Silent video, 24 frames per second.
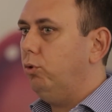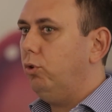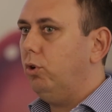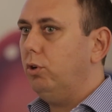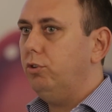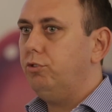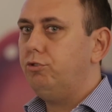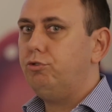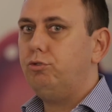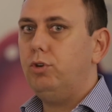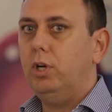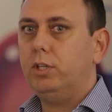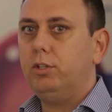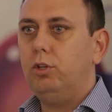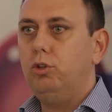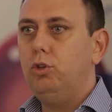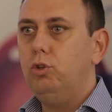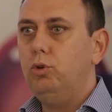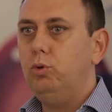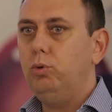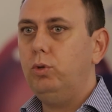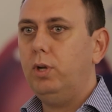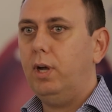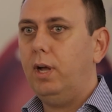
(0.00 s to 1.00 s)
construct
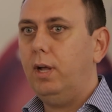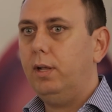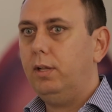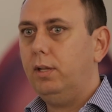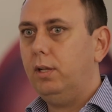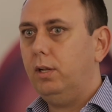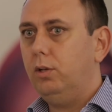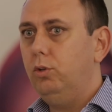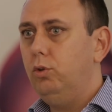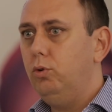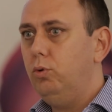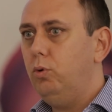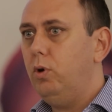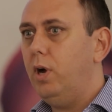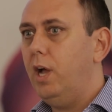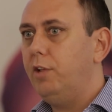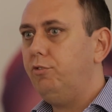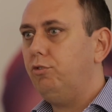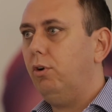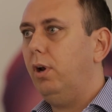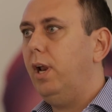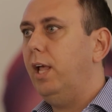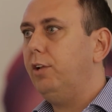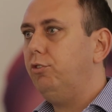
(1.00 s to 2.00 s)
new
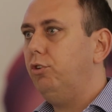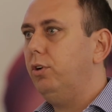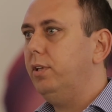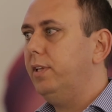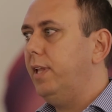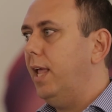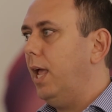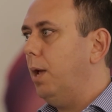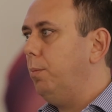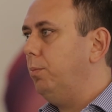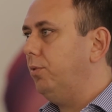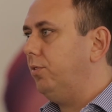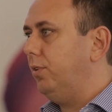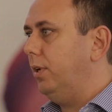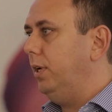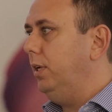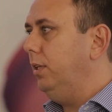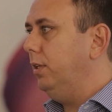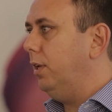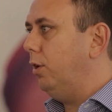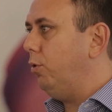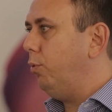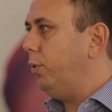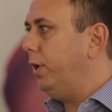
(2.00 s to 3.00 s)
hydroelectric dams in
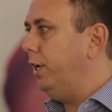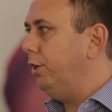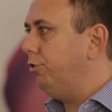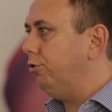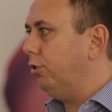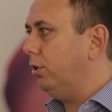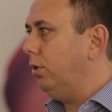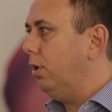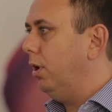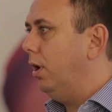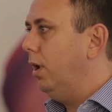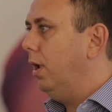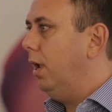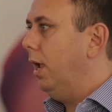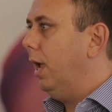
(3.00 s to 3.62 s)
the region,